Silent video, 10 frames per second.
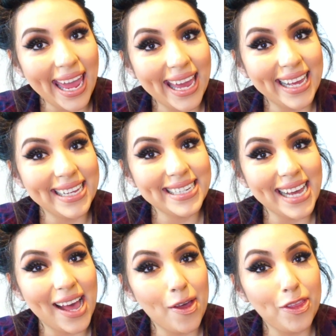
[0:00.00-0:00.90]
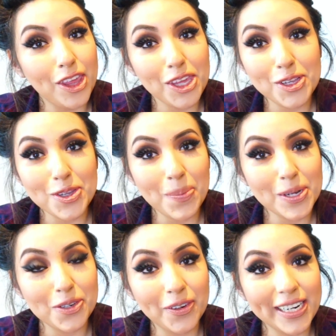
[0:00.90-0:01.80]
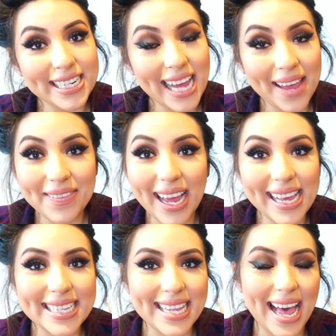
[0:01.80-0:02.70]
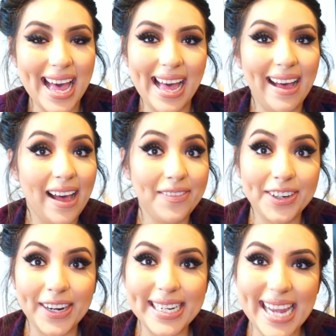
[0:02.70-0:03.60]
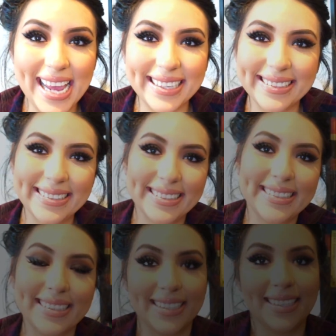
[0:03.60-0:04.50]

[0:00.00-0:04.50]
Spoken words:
And thank you so much for your time, guys. Have a great day.